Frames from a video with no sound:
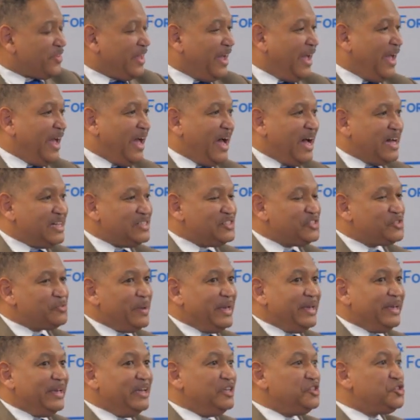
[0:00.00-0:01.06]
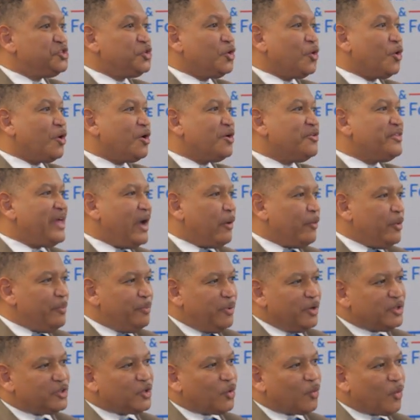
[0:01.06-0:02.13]
And making sure that we
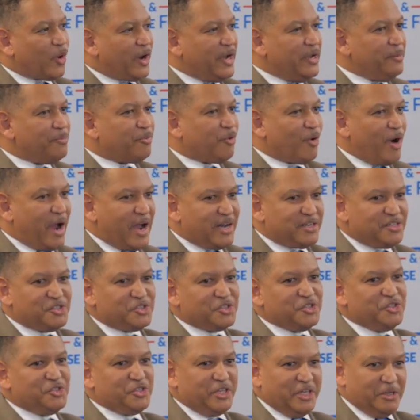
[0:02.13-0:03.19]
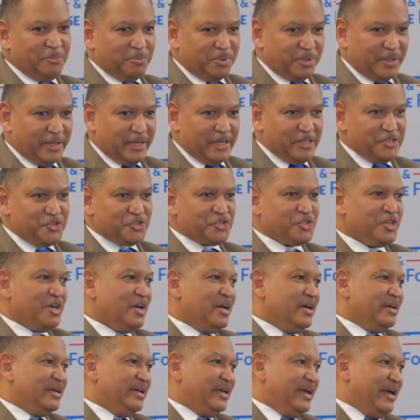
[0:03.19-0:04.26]
put the right practices in place,
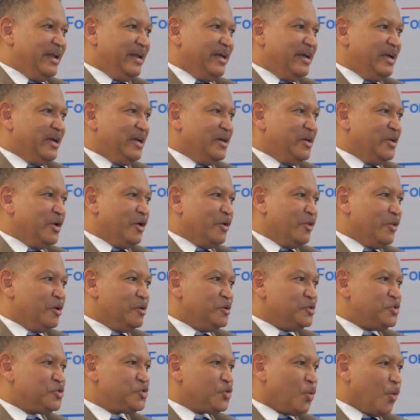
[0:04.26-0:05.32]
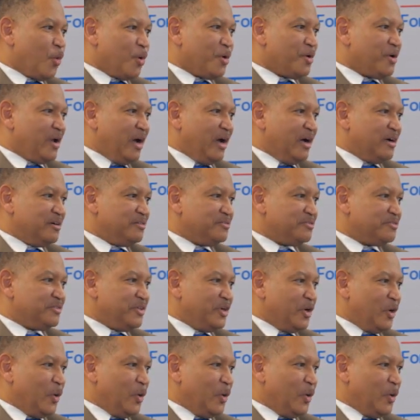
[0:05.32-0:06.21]
getting, those sort of,